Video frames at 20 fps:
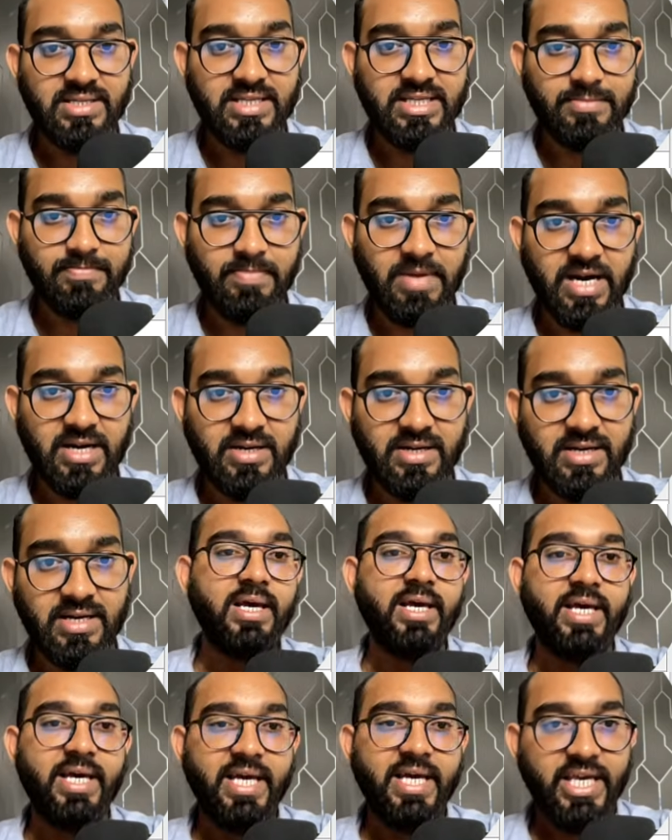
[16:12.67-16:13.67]
button,
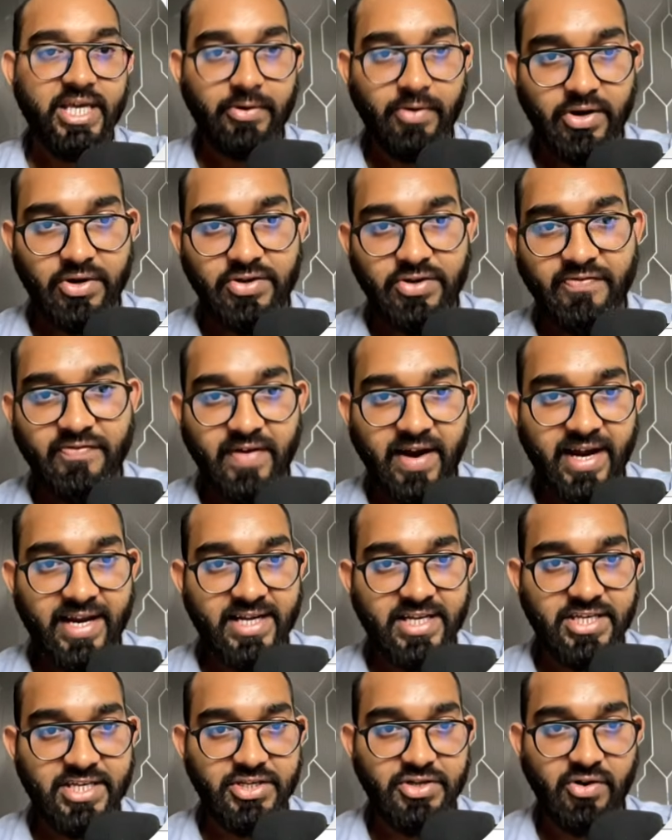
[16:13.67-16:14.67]
you are going to find
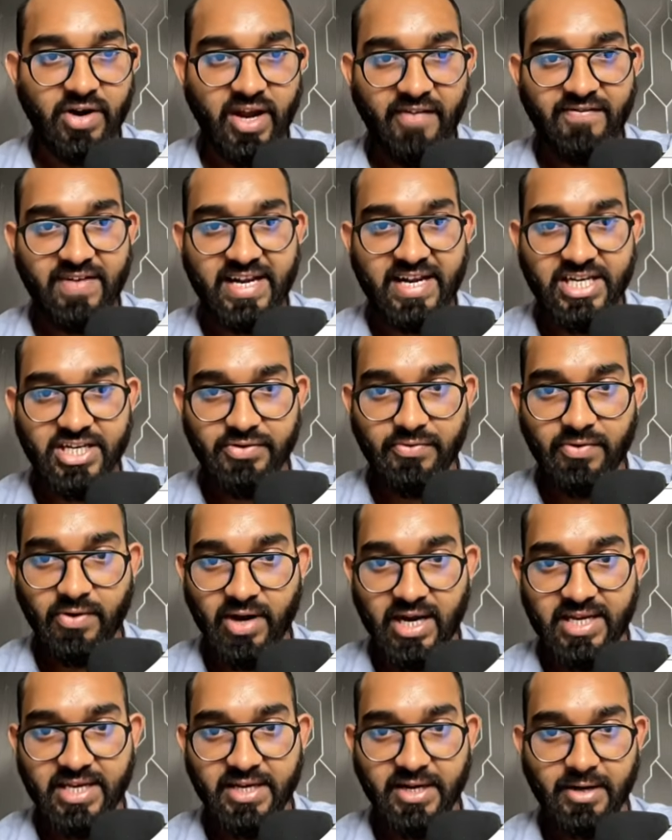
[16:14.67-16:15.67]
your affiliate URL
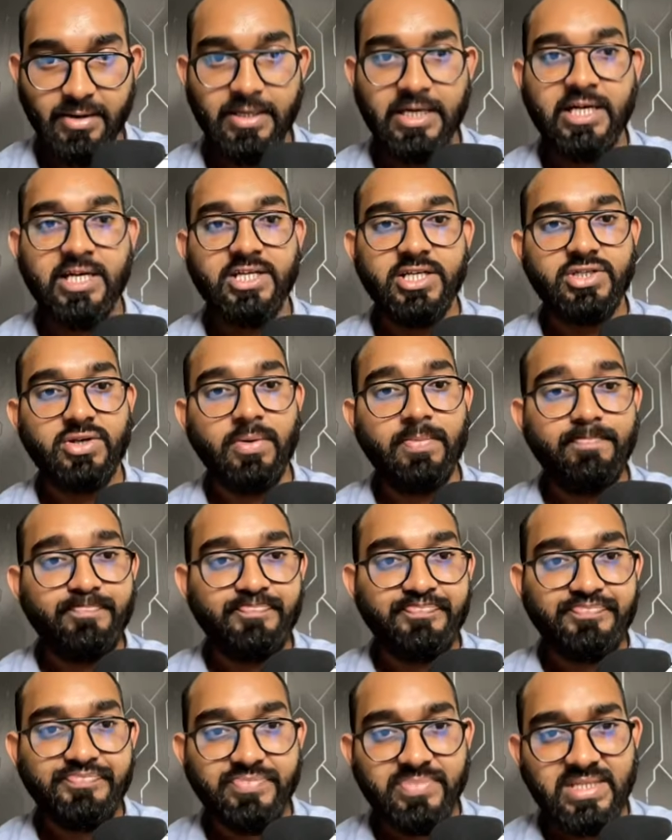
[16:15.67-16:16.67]
here. So
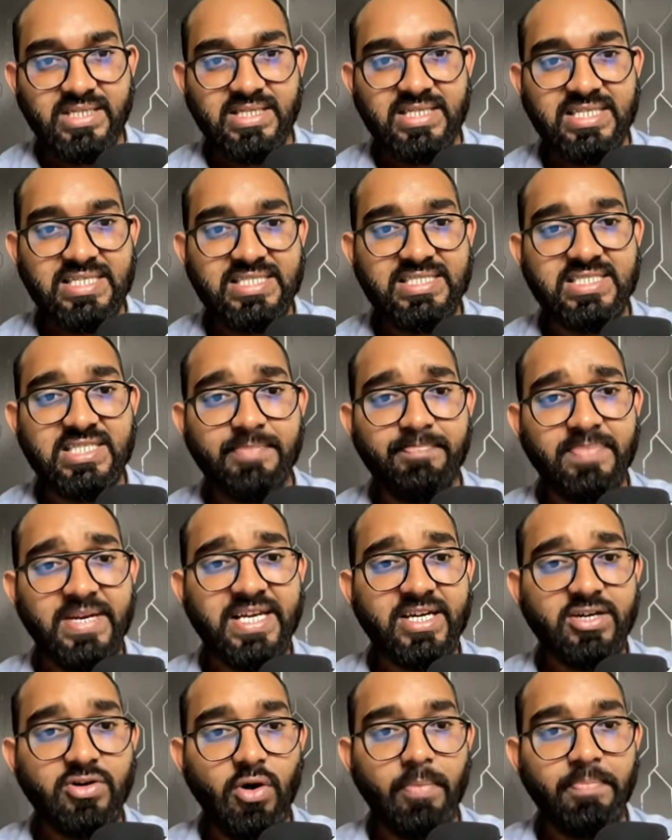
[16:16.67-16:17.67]
simply
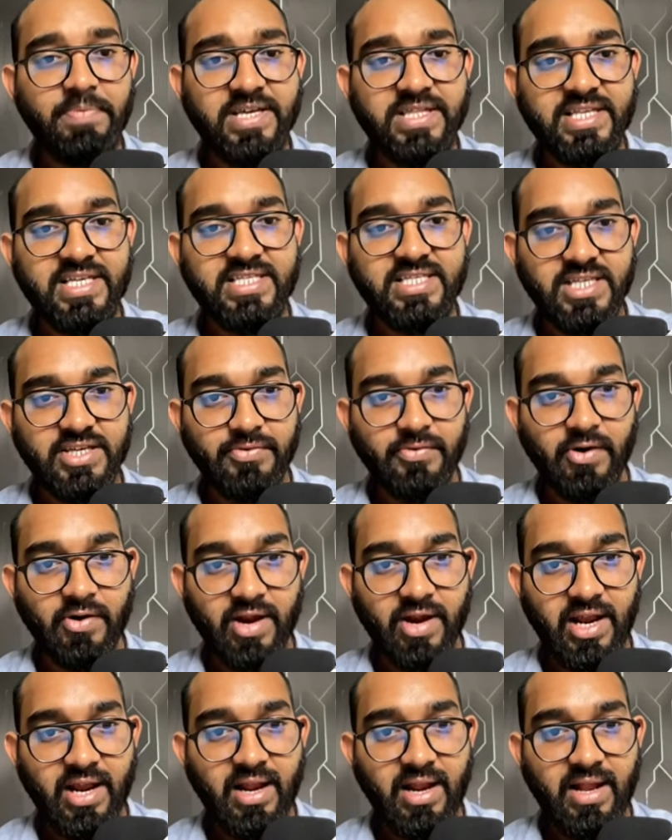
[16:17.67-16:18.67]
copy this
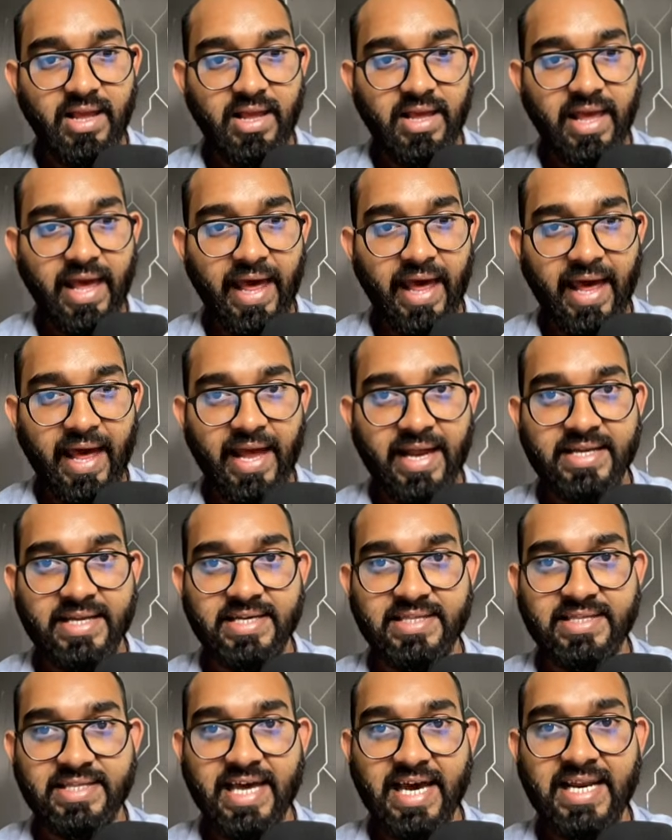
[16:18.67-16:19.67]
URL and
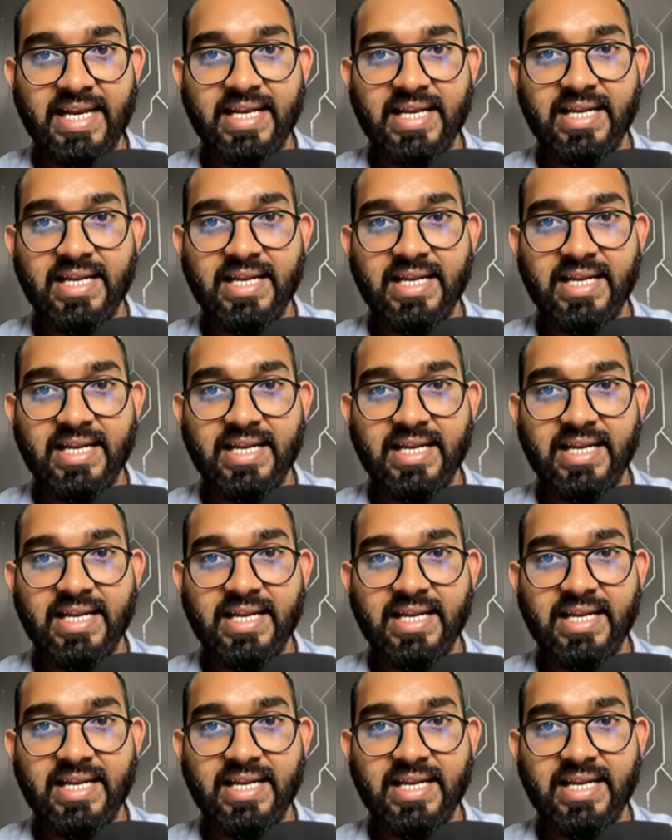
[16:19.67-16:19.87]
then